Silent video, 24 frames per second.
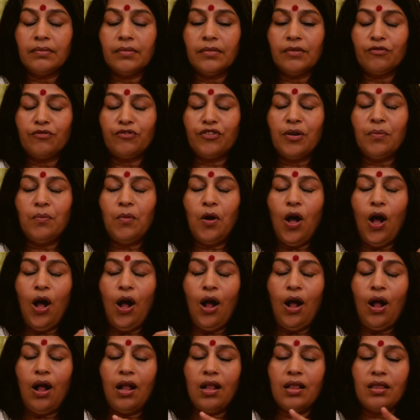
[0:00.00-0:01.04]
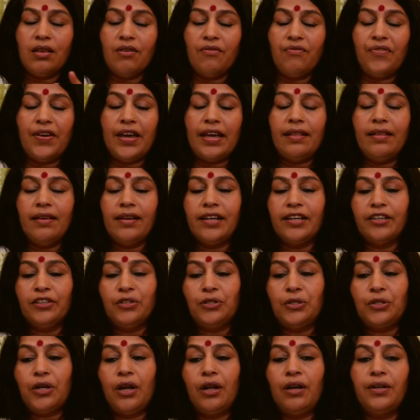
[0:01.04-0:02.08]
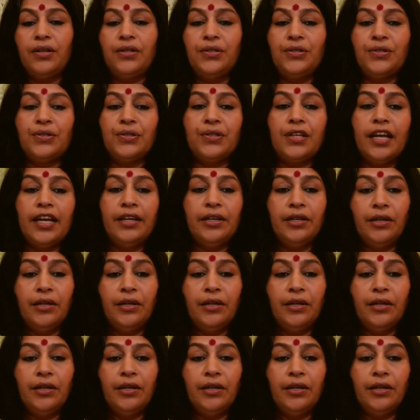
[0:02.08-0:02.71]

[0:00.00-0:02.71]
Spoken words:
From all the Vedic astrologers I